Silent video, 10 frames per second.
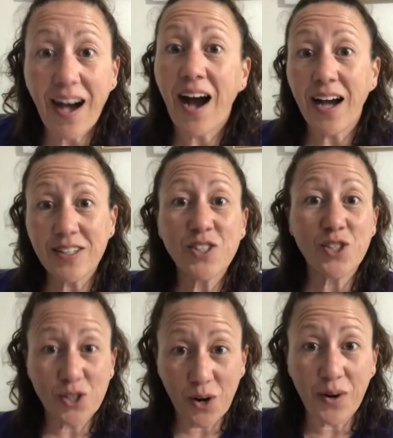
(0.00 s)
I
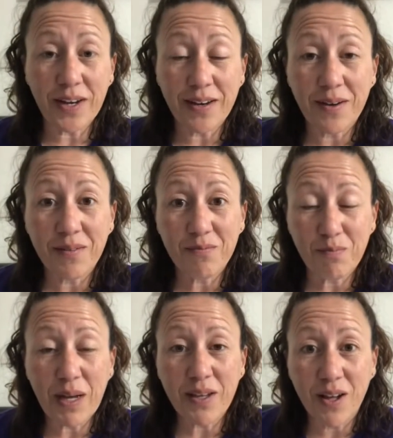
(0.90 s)
started
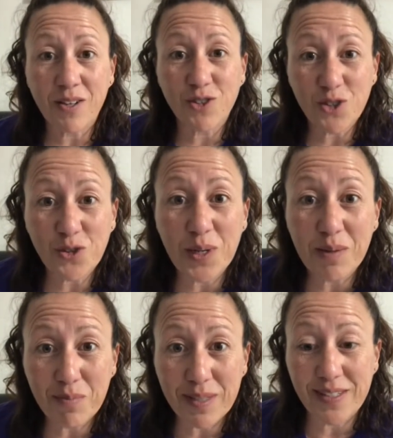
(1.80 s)
my Color Street
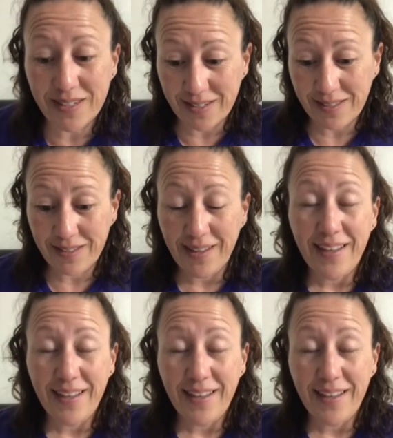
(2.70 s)
business